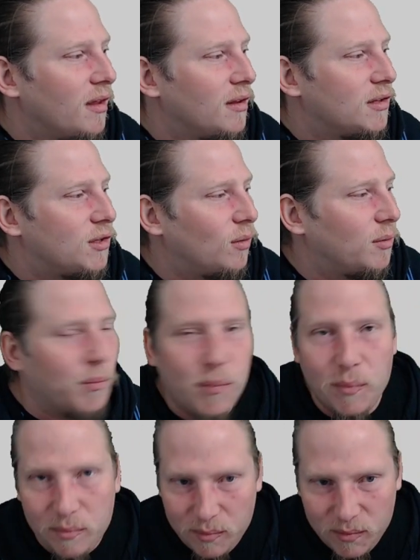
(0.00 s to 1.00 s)
So
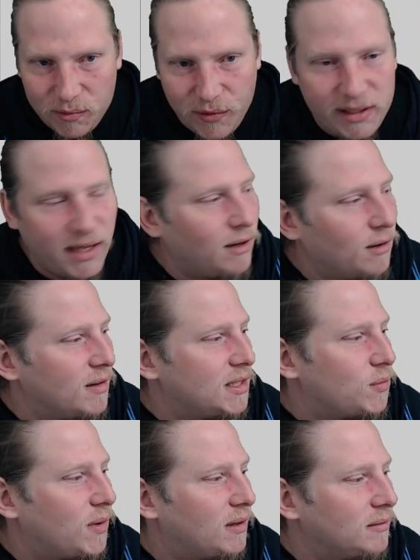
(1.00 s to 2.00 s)
right click on this
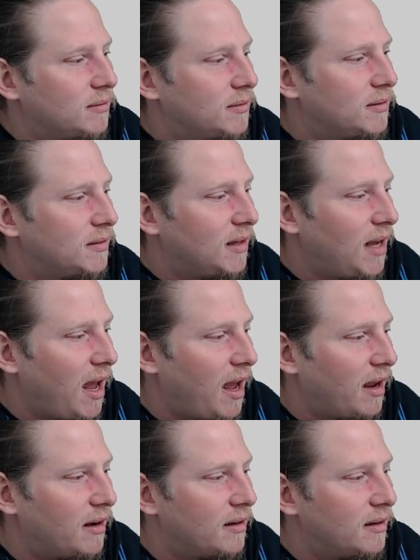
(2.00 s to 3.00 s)
one
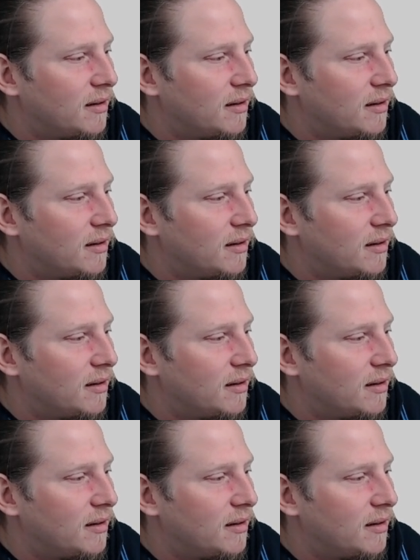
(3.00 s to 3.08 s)
and